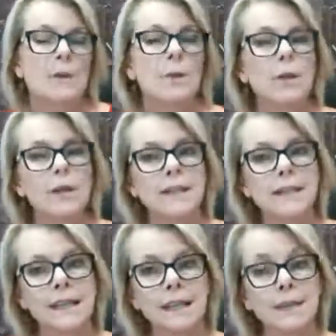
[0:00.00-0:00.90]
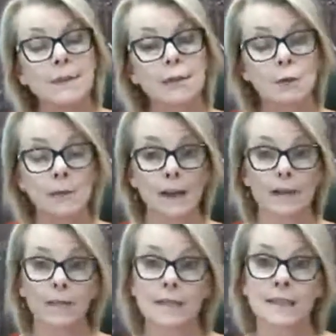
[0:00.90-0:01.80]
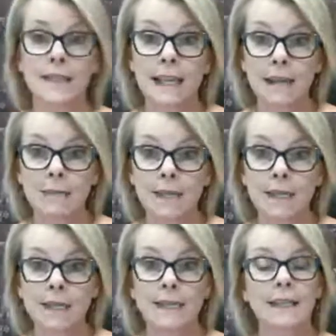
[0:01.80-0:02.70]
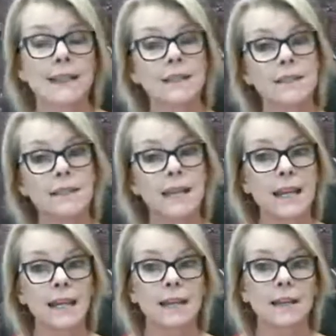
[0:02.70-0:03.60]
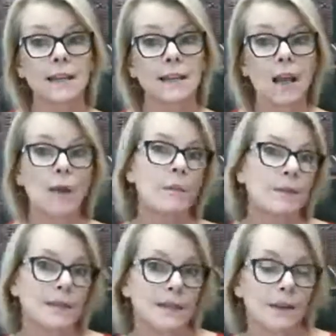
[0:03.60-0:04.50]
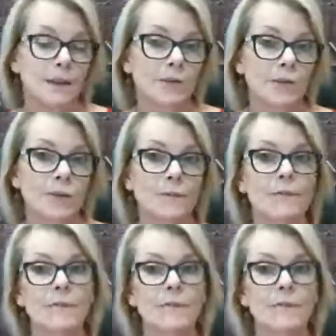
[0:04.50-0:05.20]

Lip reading: But you can see that's a much more powerful statement than just saying, I'm a business coach.